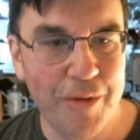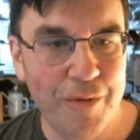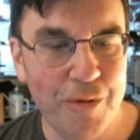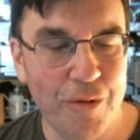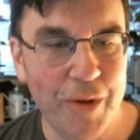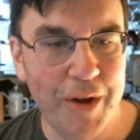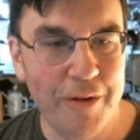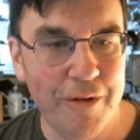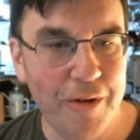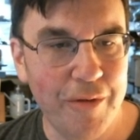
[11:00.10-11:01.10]
the full
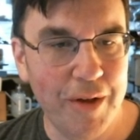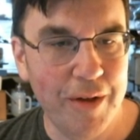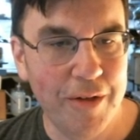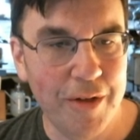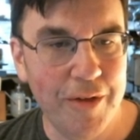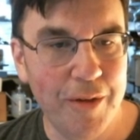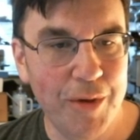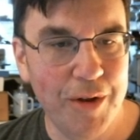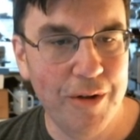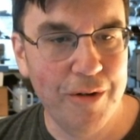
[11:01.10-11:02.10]
range of a
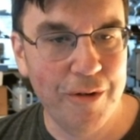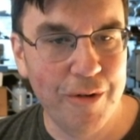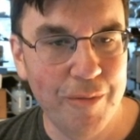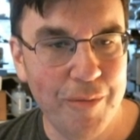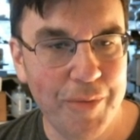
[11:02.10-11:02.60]
16-bit integer,